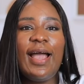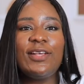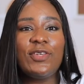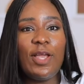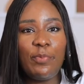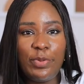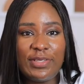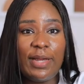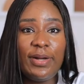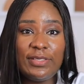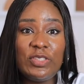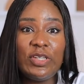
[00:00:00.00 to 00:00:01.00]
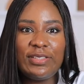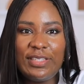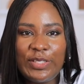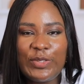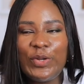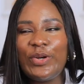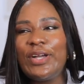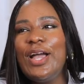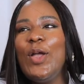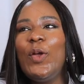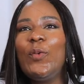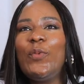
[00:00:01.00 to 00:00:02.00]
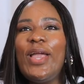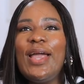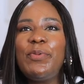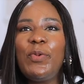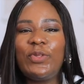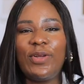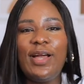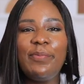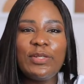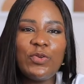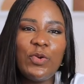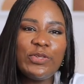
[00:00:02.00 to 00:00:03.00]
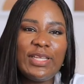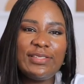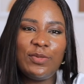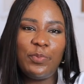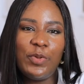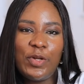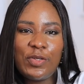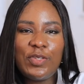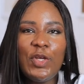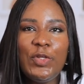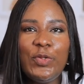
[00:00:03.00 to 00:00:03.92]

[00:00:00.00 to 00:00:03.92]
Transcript: I saw a post about this on TikTok where people are talking about, oh, 30 plus.